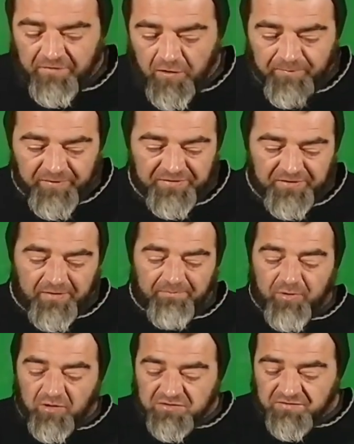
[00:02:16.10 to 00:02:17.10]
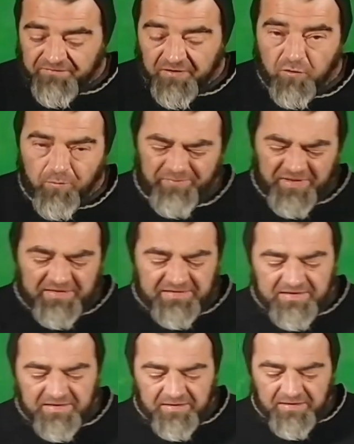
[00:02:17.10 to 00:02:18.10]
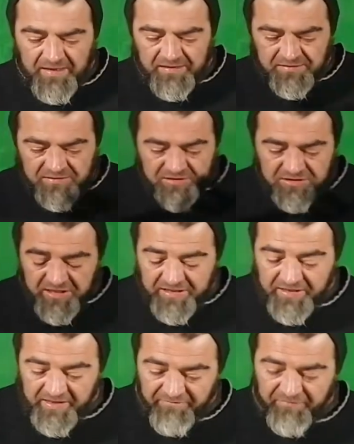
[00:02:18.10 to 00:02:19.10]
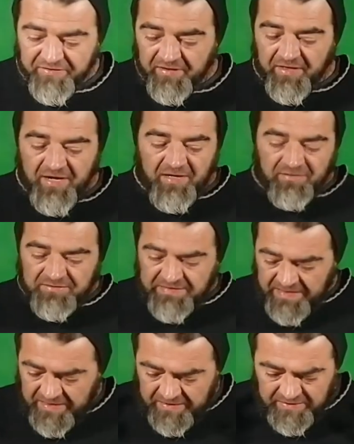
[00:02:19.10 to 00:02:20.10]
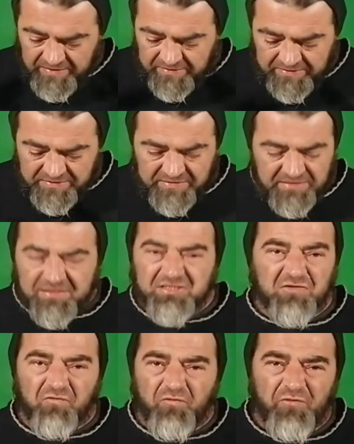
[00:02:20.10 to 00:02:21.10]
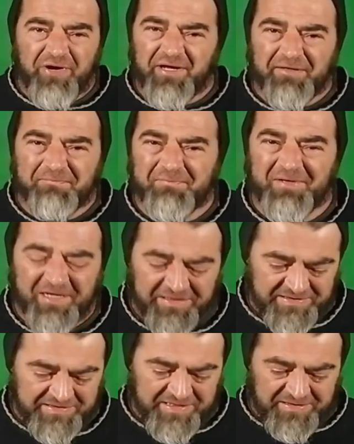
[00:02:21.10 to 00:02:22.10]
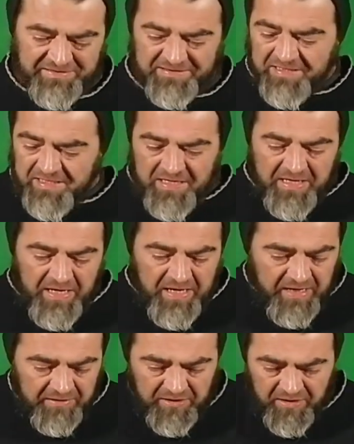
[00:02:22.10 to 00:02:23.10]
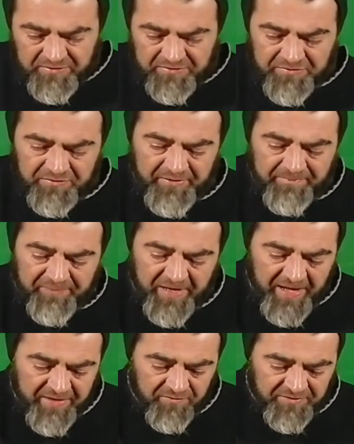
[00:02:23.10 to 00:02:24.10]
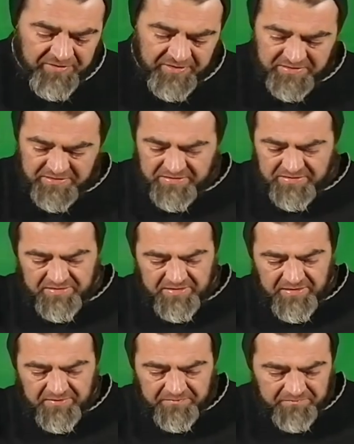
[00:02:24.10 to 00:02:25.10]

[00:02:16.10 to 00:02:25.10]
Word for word: opened the box of the Benuti and just checking everything out. It's such a weird playset. Going through and playing with this,